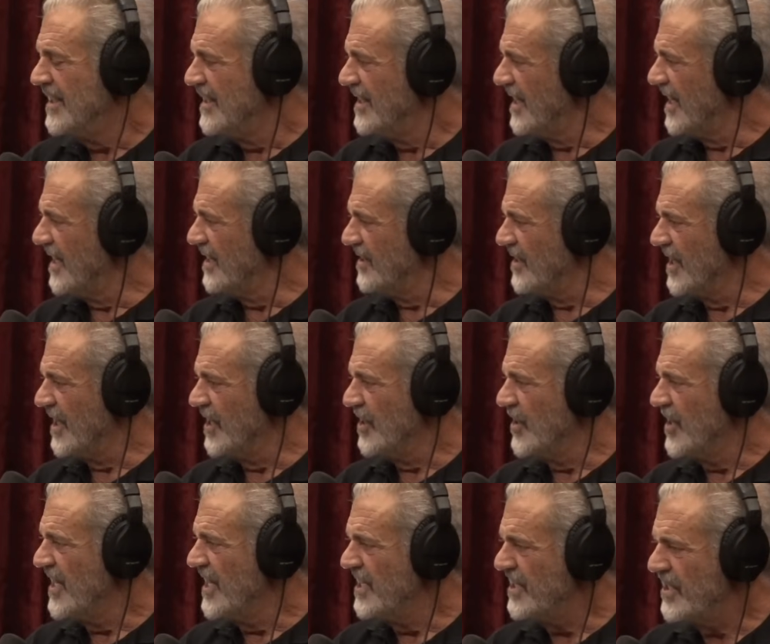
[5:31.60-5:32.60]
And
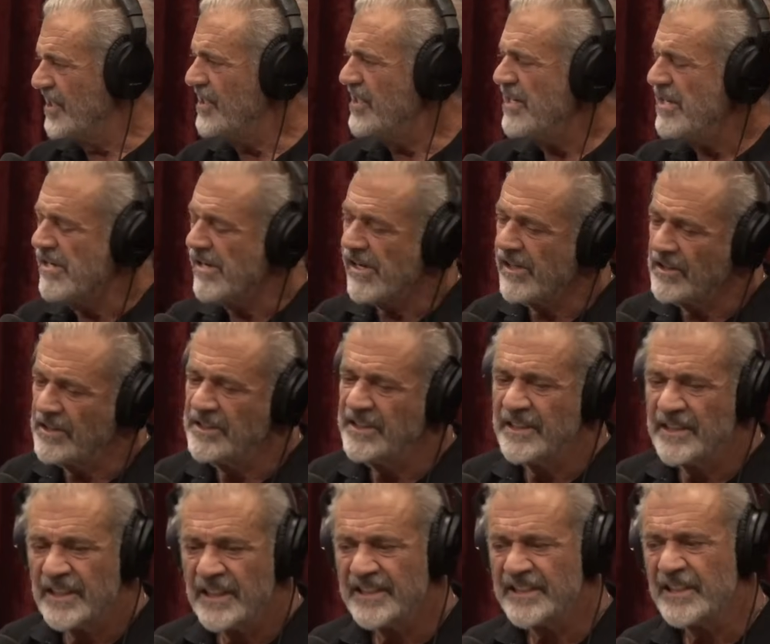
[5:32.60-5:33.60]
he said, "Oh."
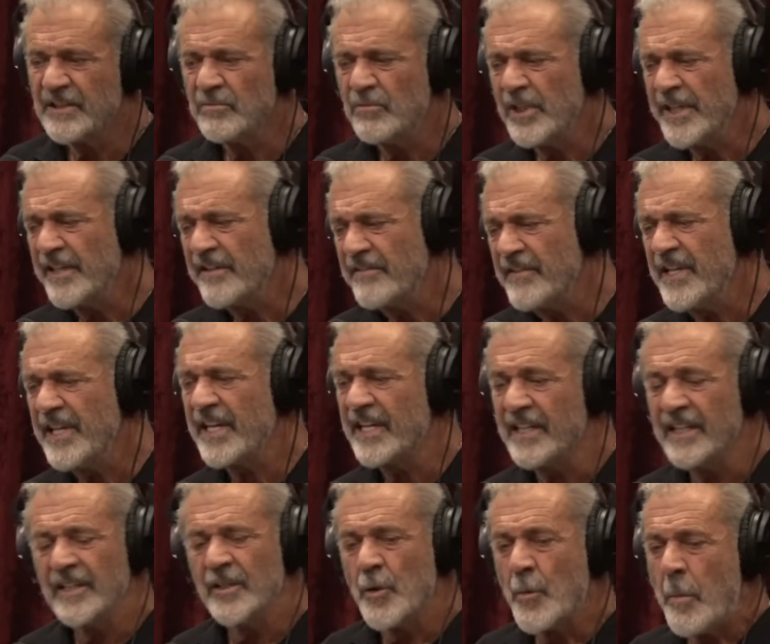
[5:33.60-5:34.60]
I said, "What are you thinking?"
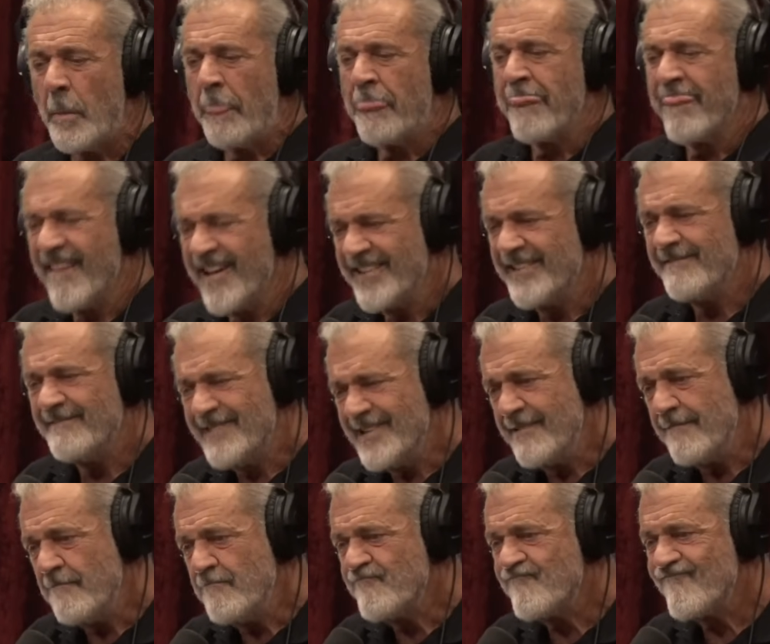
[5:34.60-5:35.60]
I said,
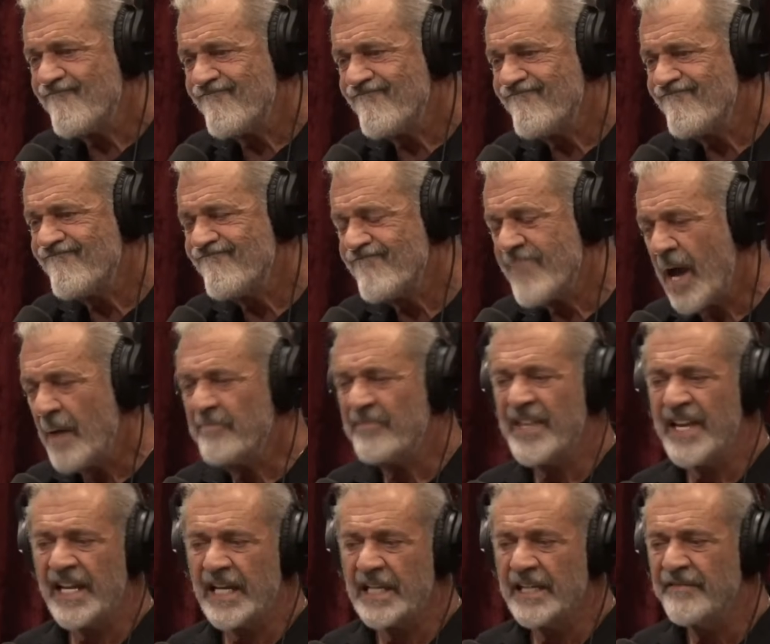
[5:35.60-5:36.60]
"Well, I'm
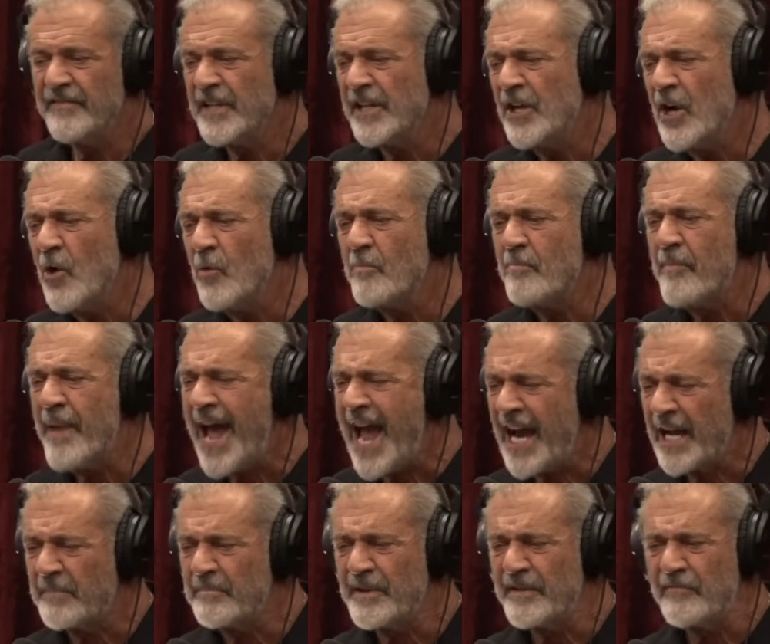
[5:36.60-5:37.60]
thinking if you go
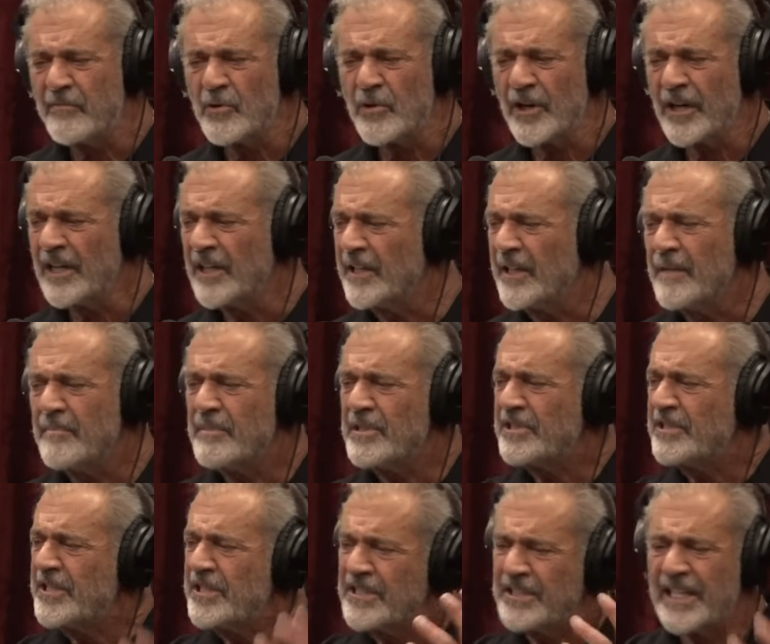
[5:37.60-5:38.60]
back before
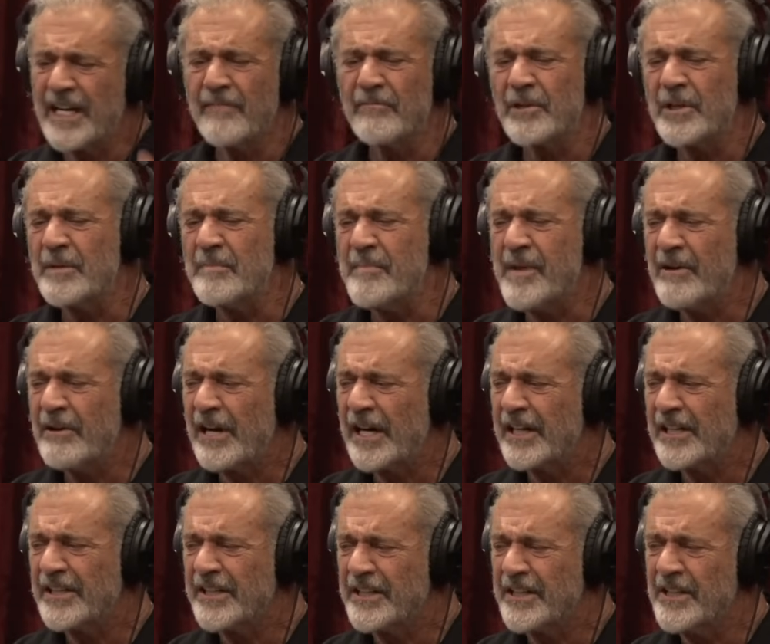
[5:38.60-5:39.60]
Columbus discovered
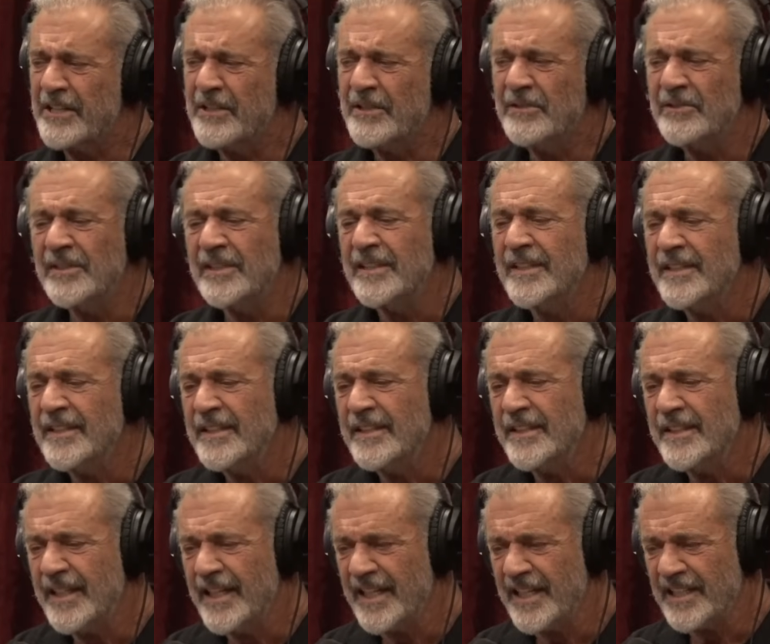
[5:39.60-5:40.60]
America, you know."
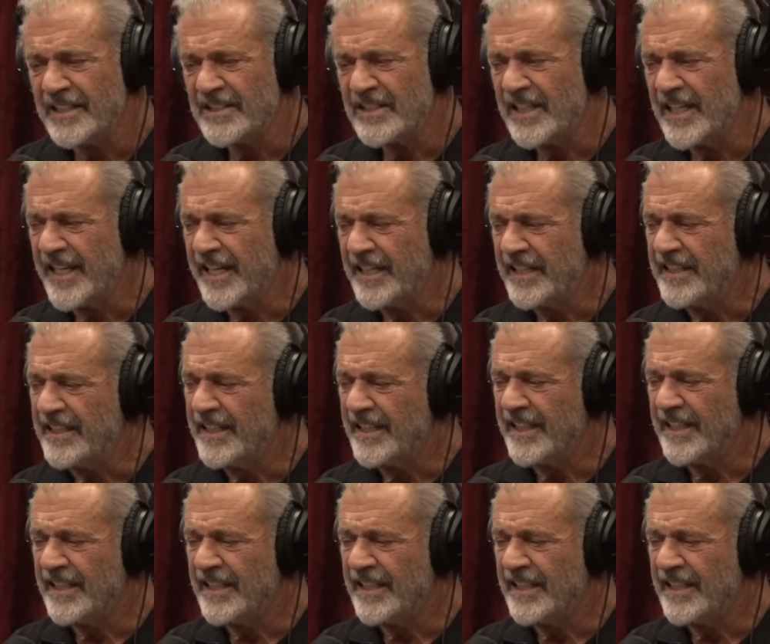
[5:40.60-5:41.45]
And it's like